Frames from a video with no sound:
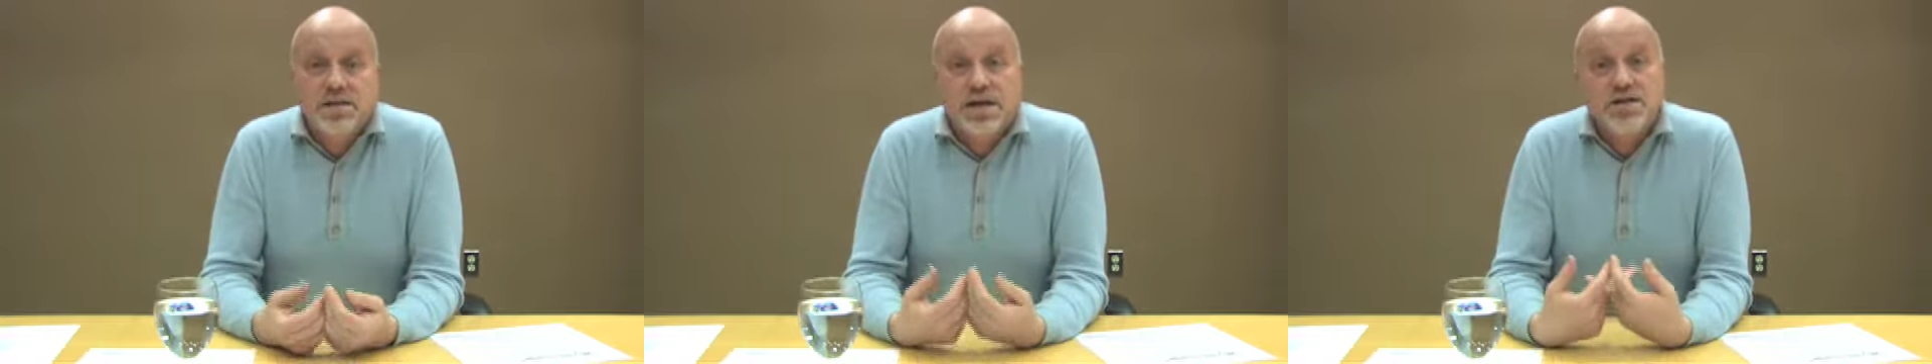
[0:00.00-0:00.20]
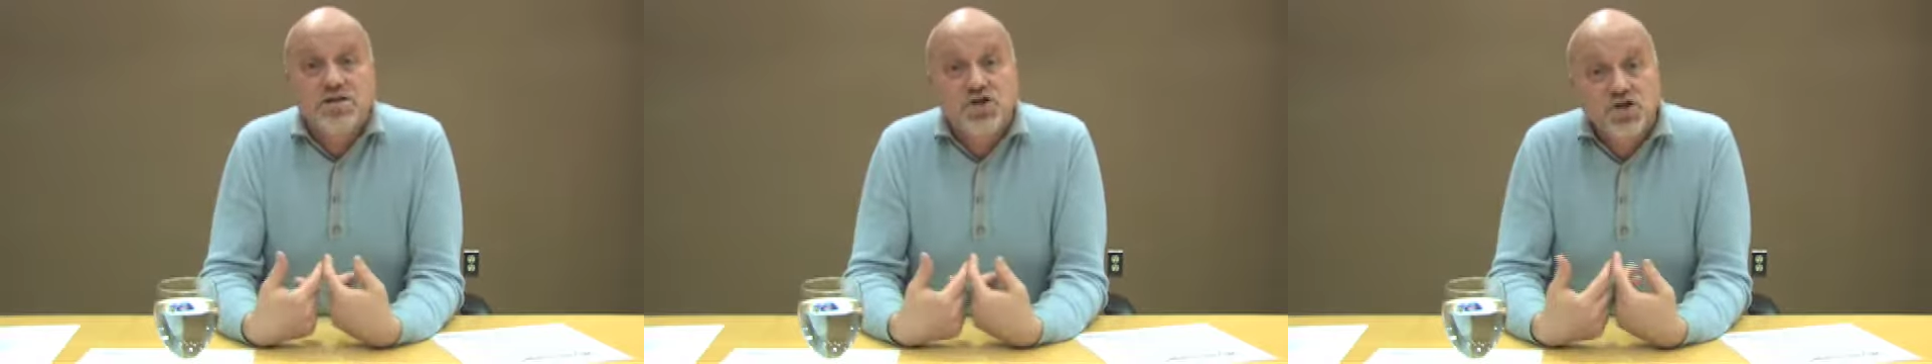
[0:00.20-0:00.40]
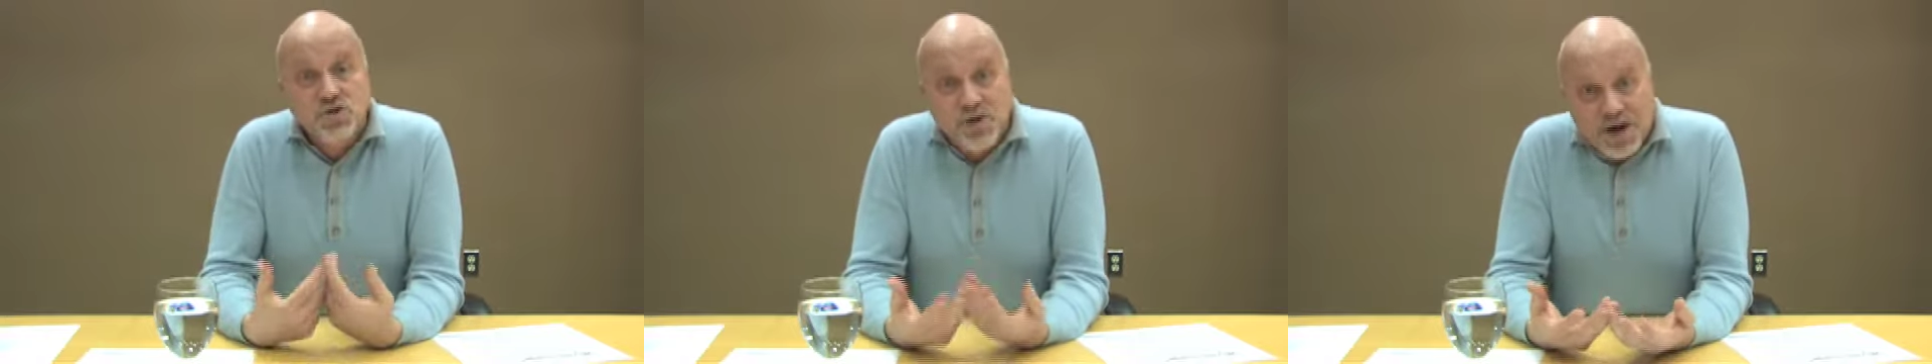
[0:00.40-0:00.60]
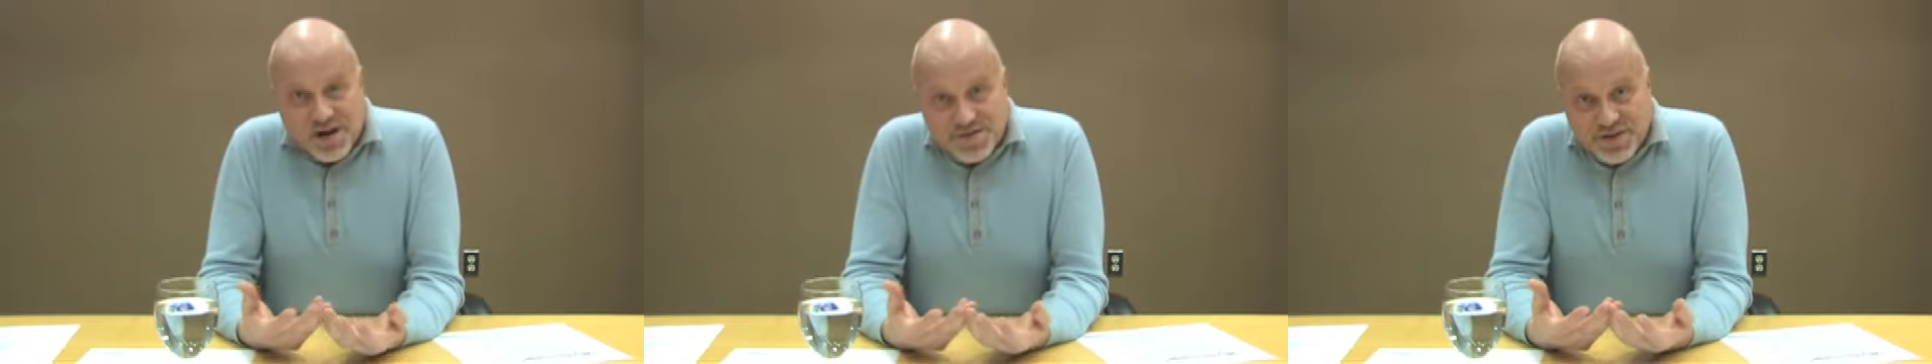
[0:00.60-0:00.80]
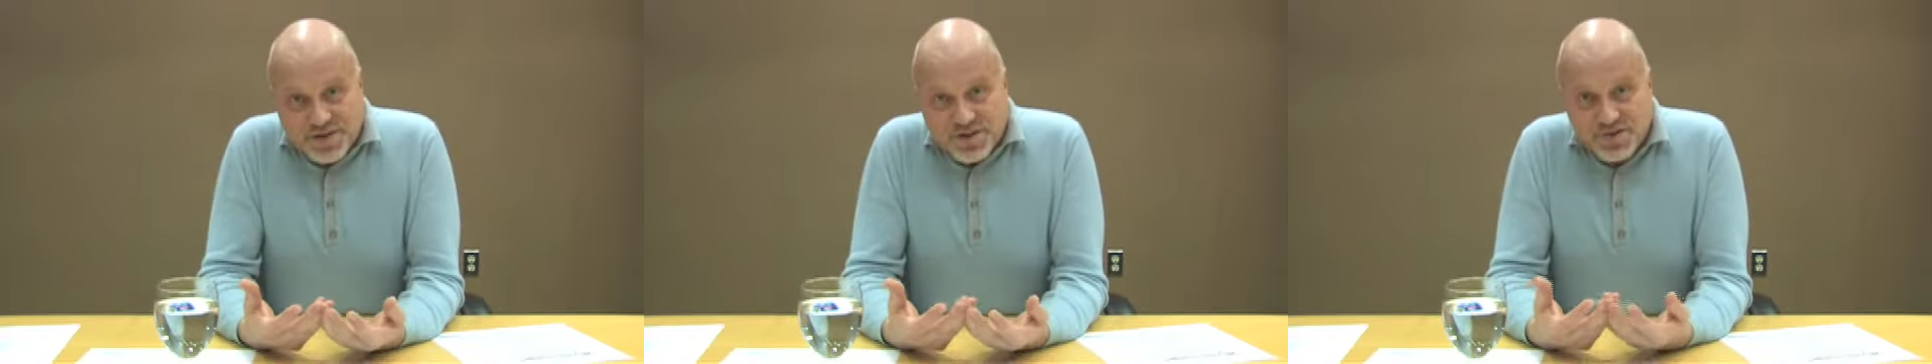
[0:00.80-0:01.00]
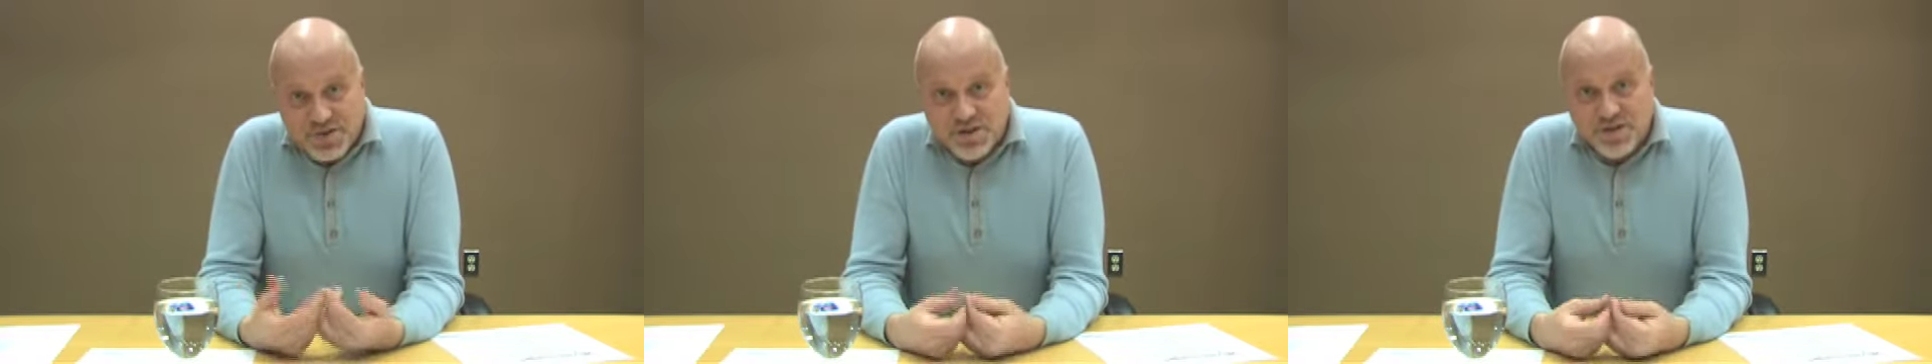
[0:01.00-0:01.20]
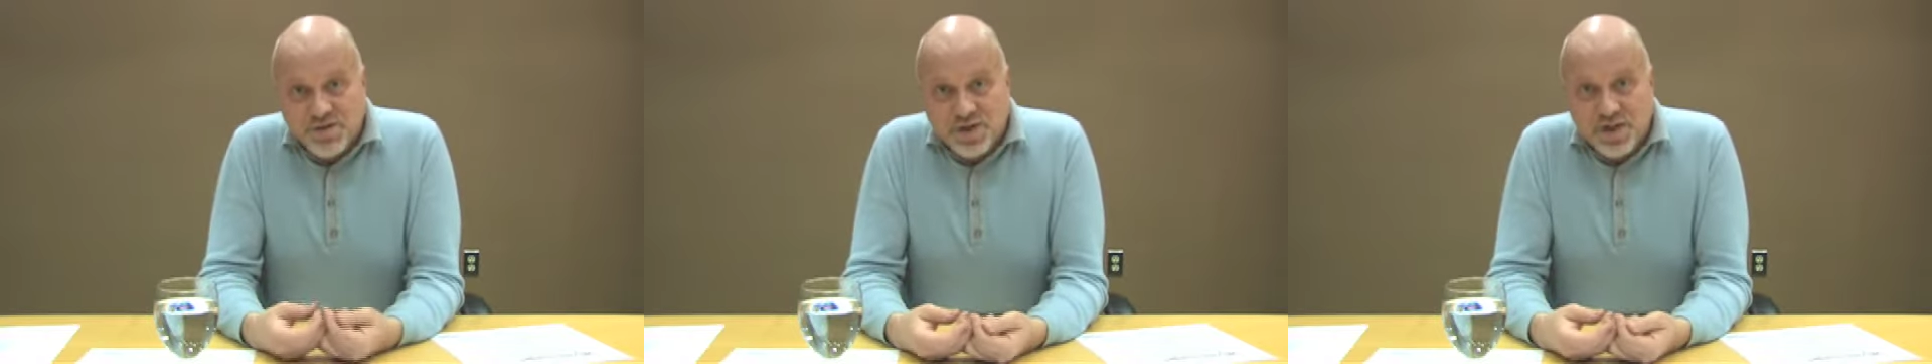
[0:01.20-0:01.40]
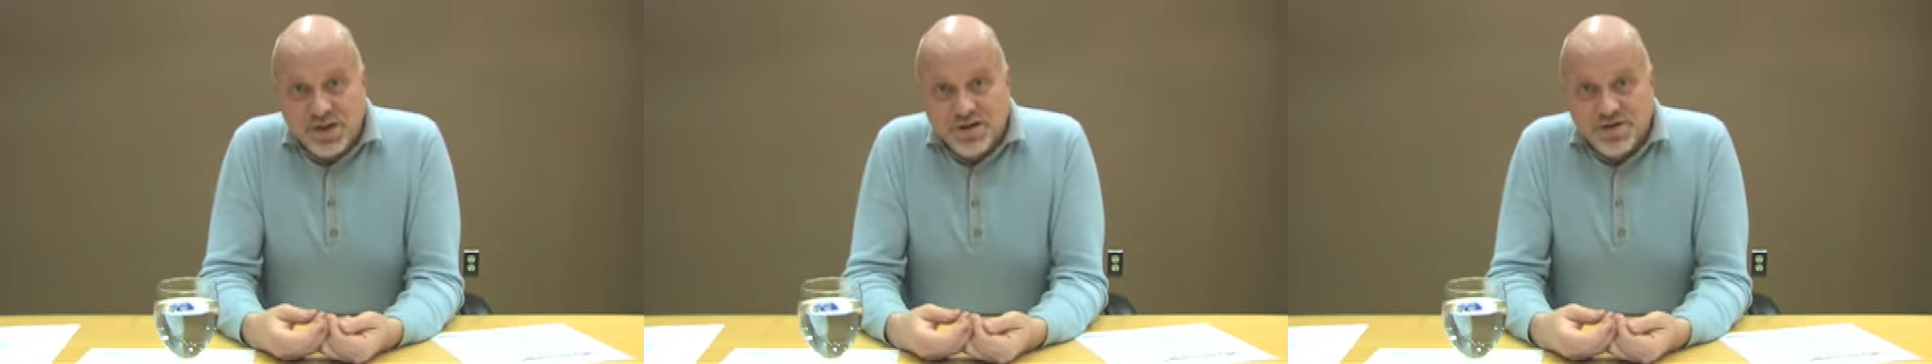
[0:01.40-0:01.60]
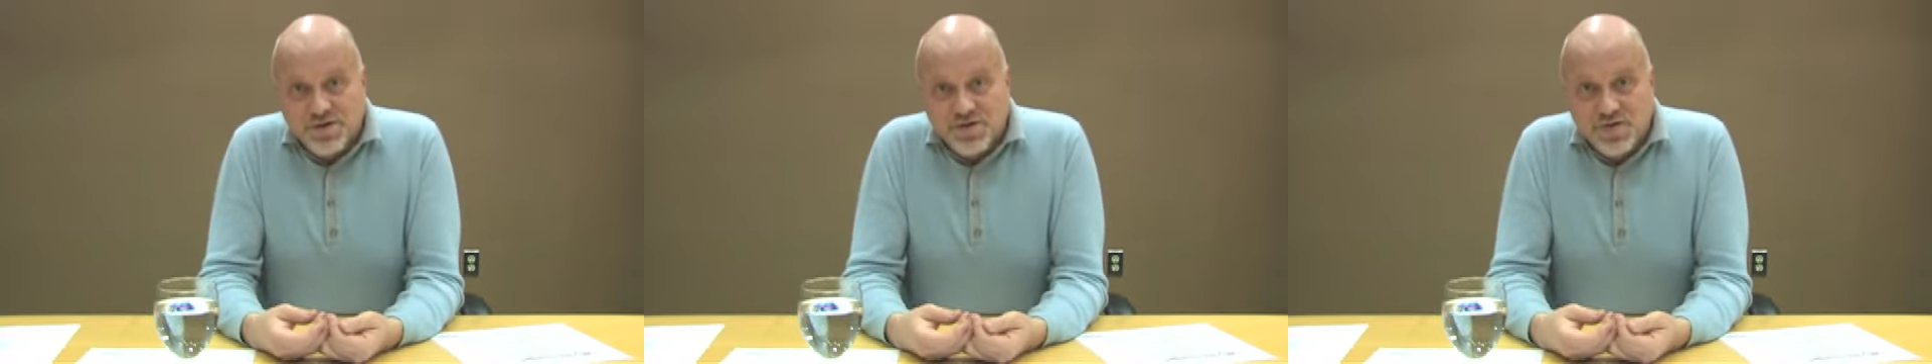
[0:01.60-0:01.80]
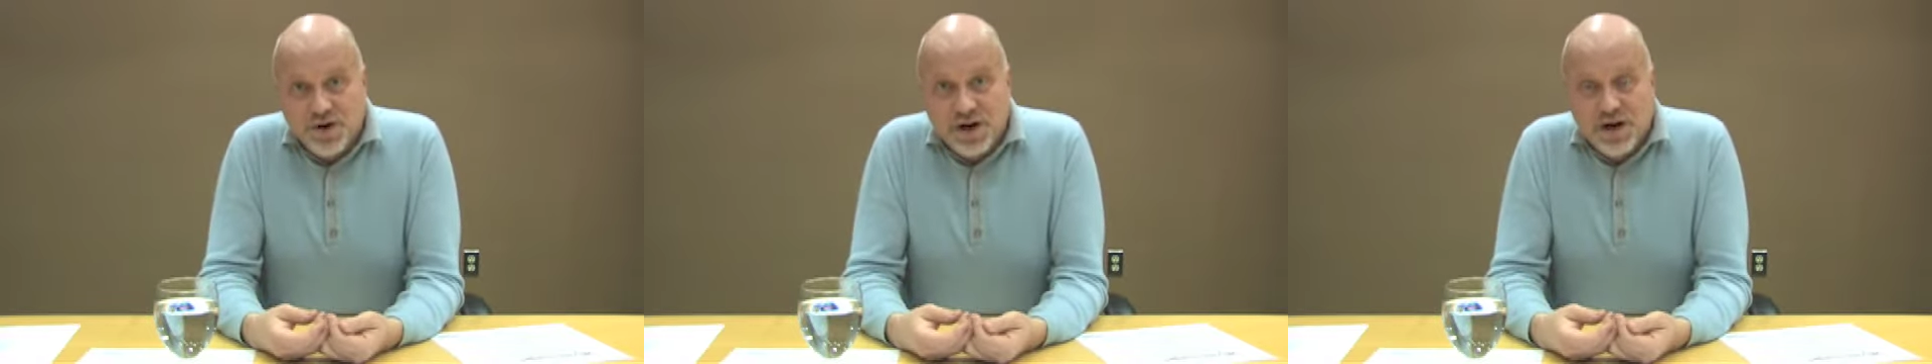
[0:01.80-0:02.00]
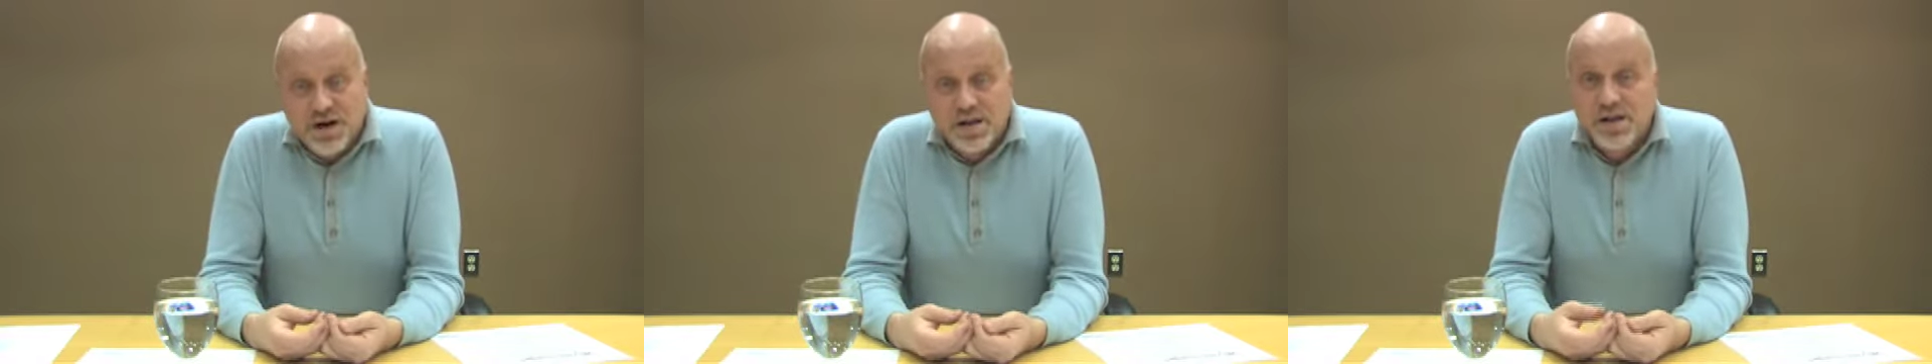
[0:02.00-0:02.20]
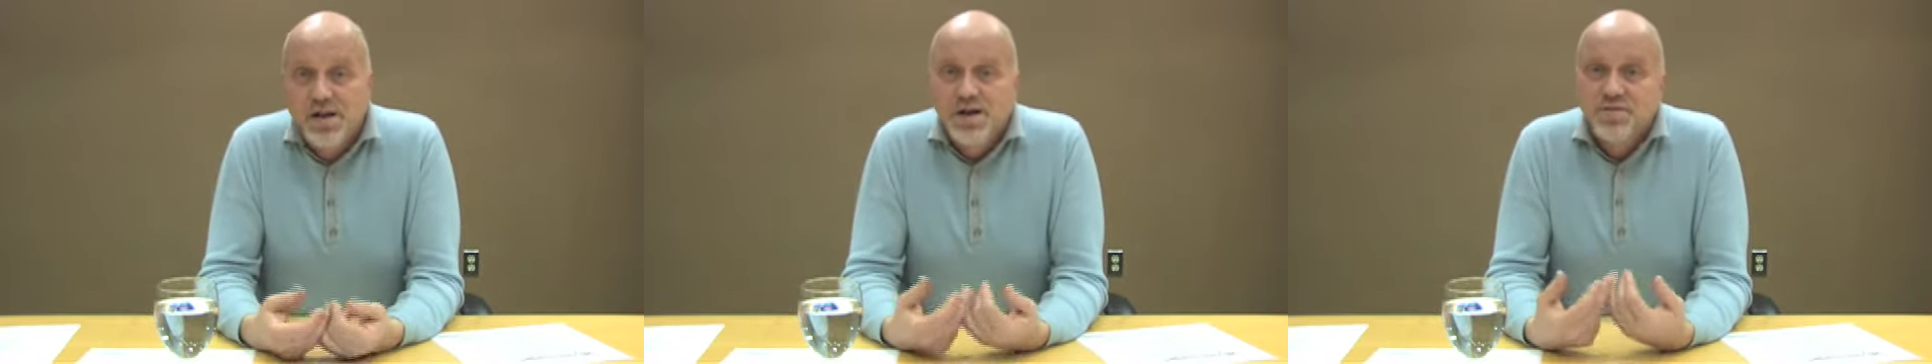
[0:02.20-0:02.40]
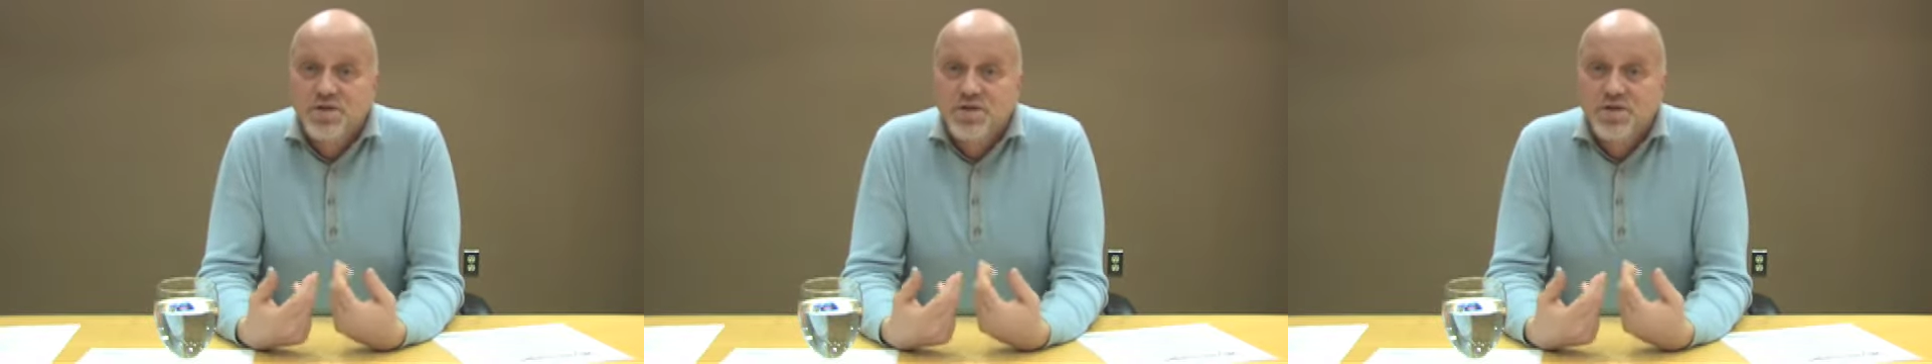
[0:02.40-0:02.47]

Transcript: they do have to do a new clinical trial,